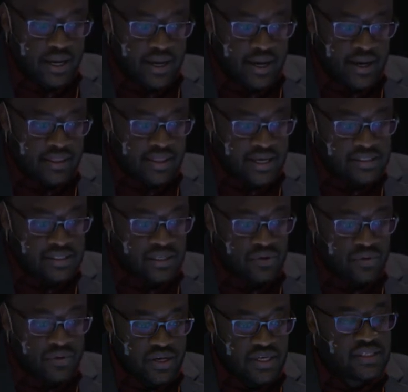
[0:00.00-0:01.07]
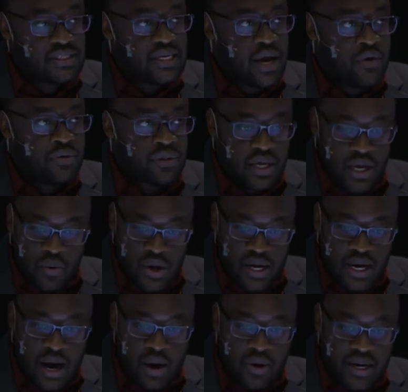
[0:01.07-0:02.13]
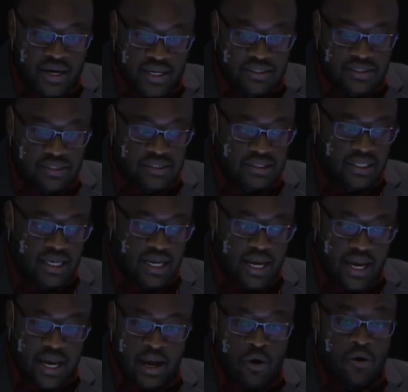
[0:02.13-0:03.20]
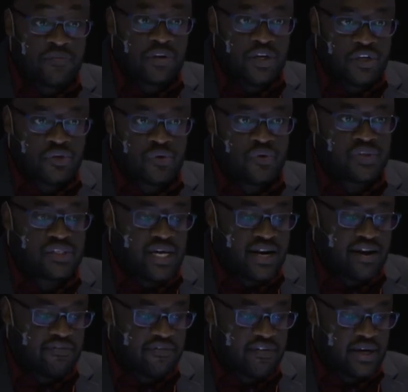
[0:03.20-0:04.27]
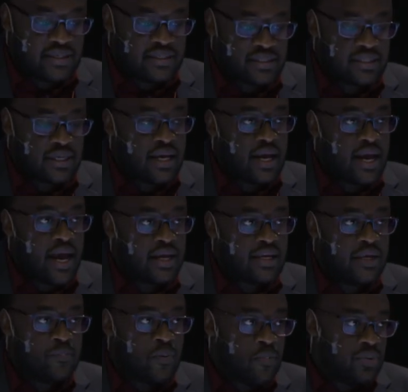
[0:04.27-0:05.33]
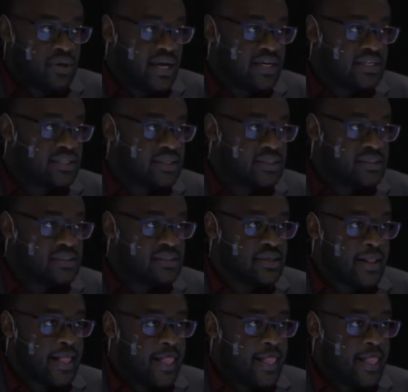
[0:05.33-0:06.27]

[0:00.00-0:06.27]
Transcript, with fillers: uh, there is increased healthcare worker awareness uh, of issues that affect uh, key populations.